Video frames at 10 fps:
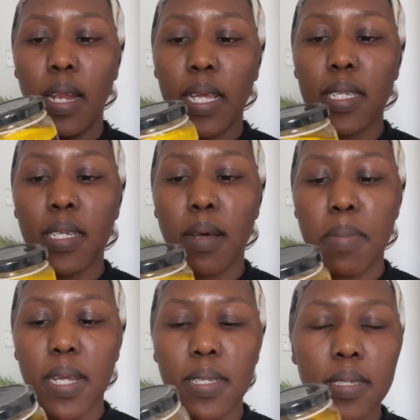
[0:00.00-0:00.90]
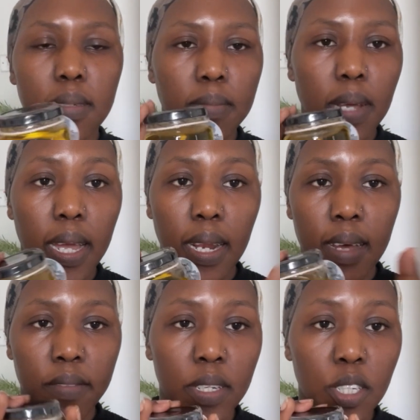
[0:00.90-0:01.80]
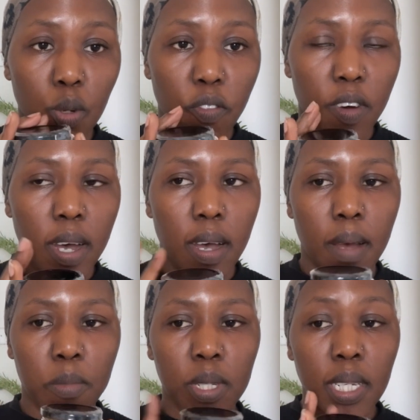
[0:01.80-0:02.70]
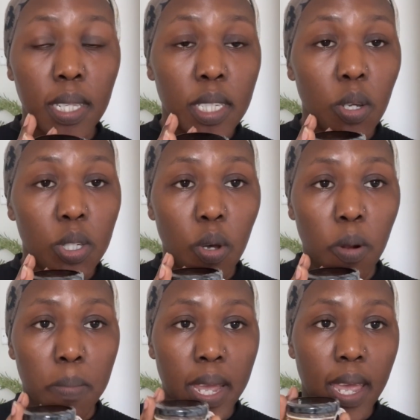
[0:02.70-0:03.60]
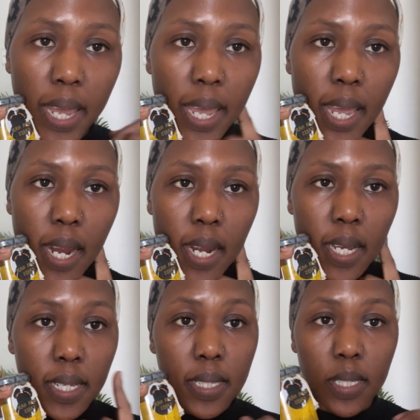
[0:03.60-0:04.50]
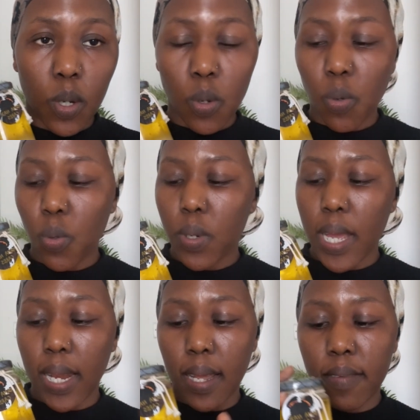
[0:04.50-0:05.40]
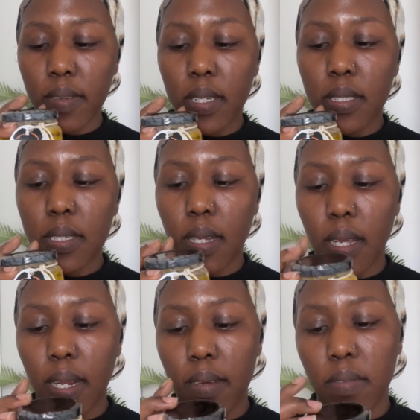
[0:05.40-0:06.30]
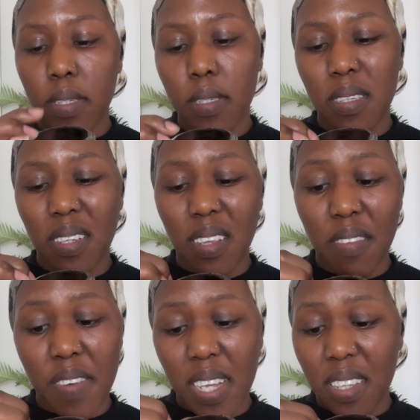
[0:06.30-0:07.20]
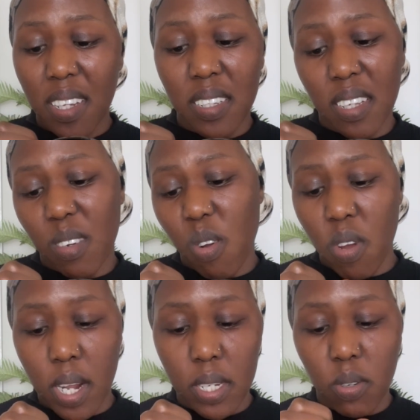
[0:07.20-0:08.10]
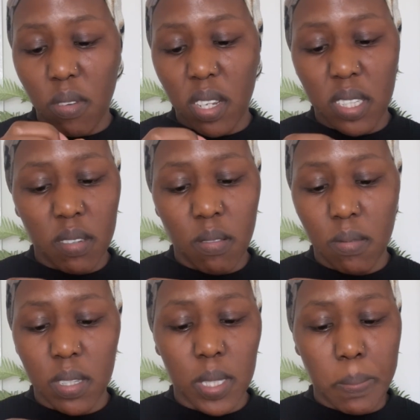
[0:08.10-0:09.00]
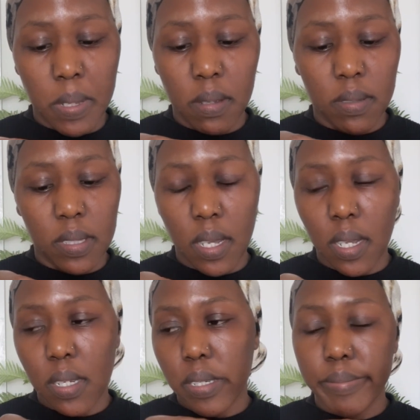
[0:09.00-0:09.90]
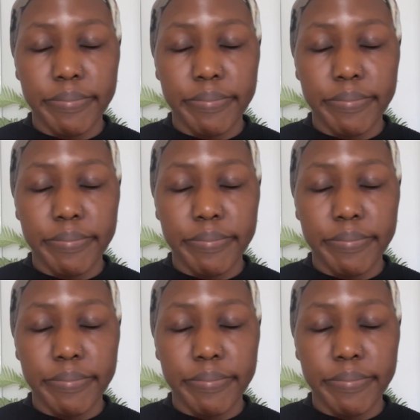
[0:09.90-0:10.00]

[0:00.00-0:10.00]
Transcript: later but i love it so far i'm using this also on my, my hair it's so good i love it i love it the fact that the coconut oil always smells like